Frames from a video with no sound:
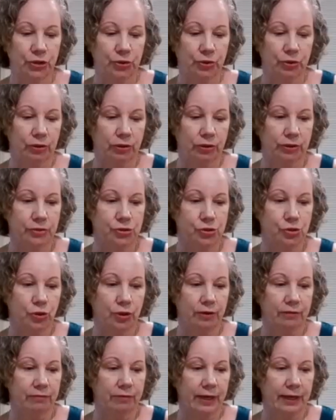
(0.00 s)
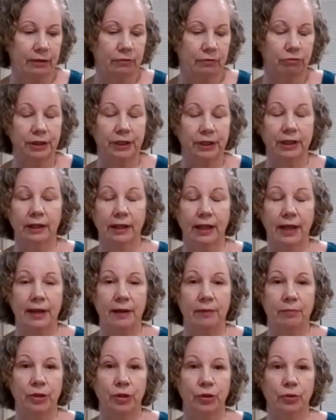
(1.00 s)
or sort of like
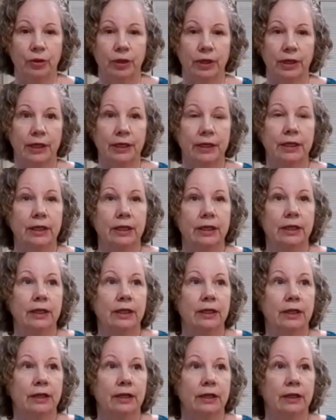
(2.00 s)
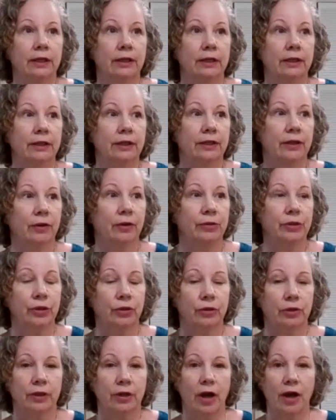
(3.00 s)
reclaim your, you know,
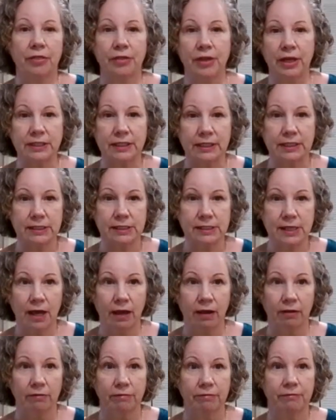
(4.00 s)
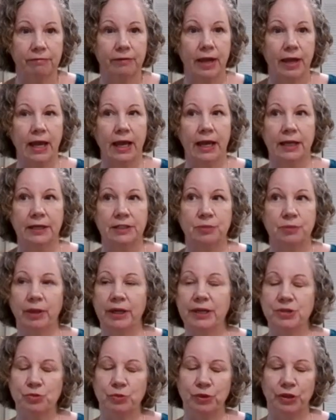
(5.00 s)
your authentic self? And
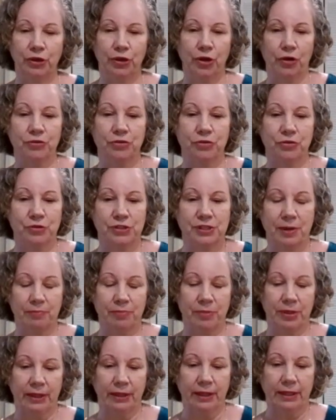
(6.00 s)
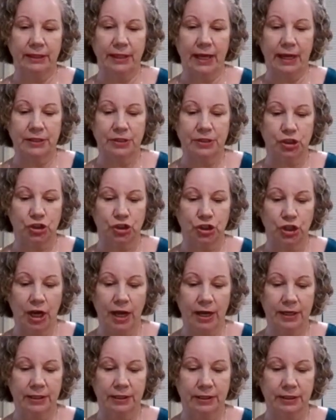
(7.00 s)
because when you go through something like that as a
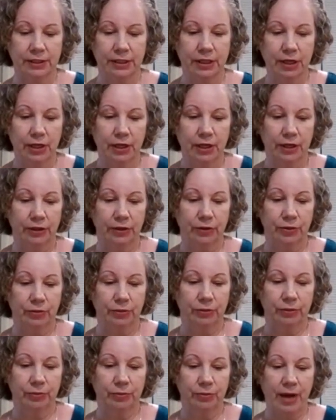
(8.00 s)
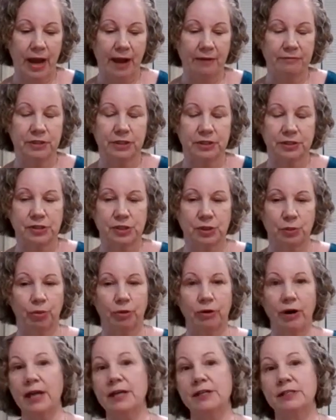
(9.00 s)
child, you you have to
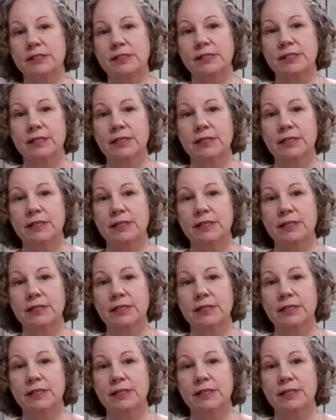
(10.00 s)
suppress